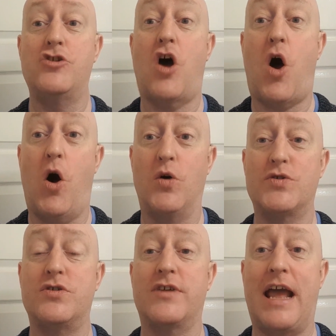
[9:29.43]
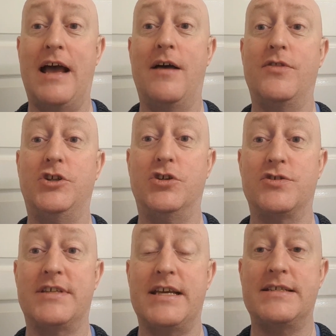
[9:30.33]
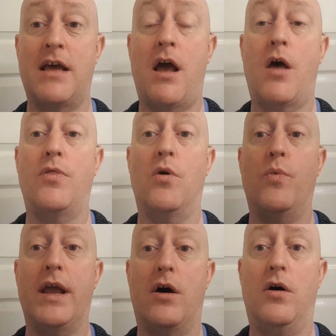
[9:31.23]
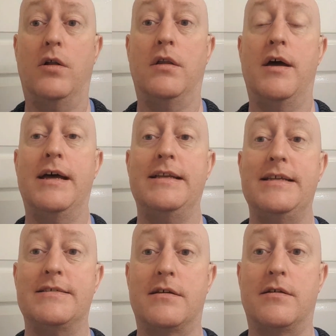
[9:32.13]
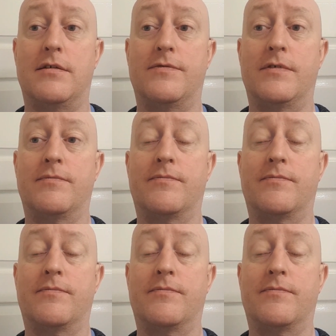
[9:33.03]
to also get the justice that we all deserve.